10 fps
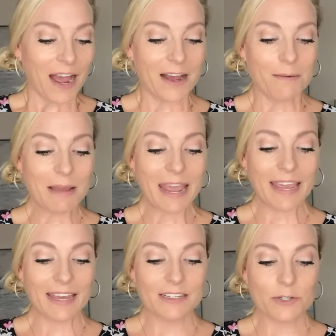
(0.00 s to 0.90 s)
Um,
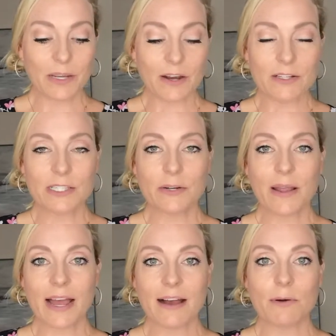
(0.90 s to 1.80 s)
and we also
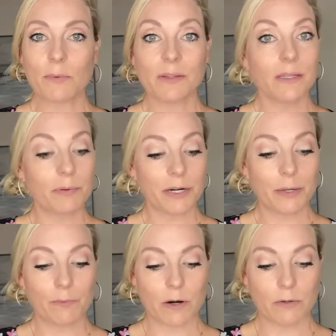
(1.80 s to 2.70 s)
have a really
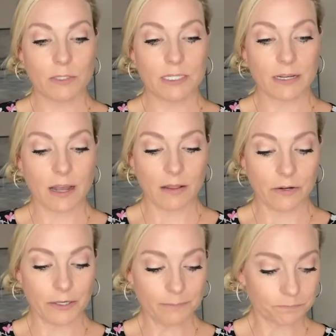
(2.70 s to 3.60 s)
pretty rose
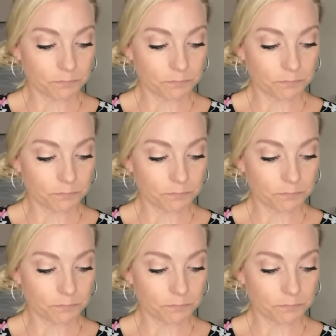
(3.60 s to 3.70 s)
color